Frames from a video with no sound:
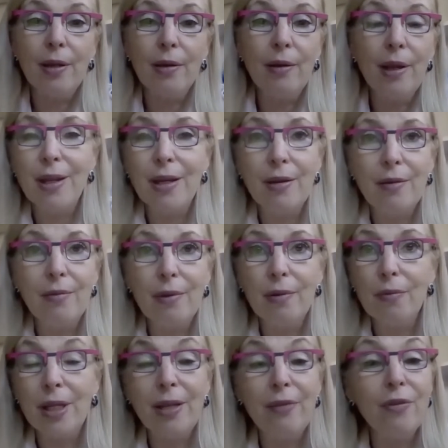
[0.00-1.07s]
and
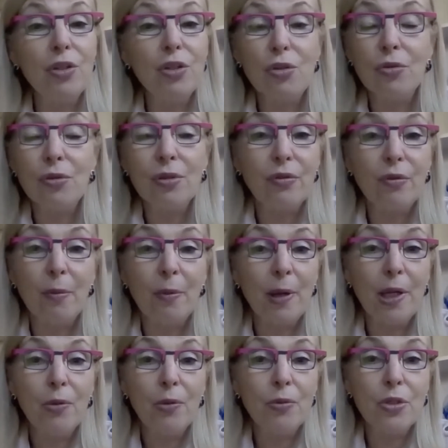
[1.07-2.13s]
even students from
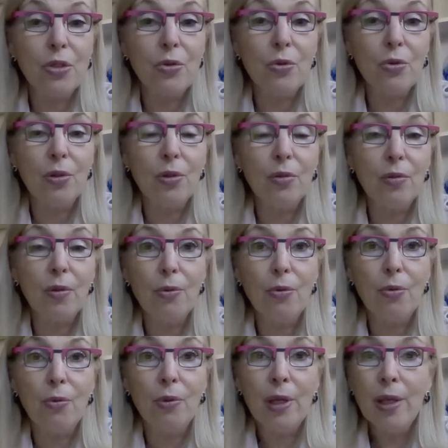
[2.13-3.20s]
my own school
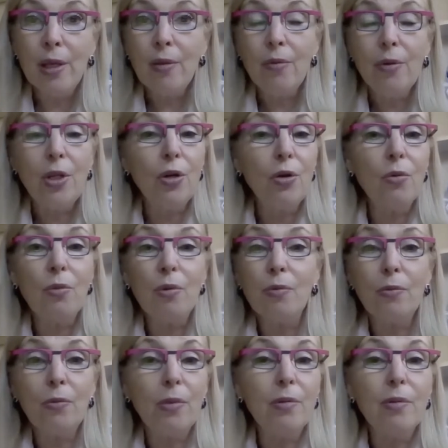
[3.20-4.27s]
who, you know,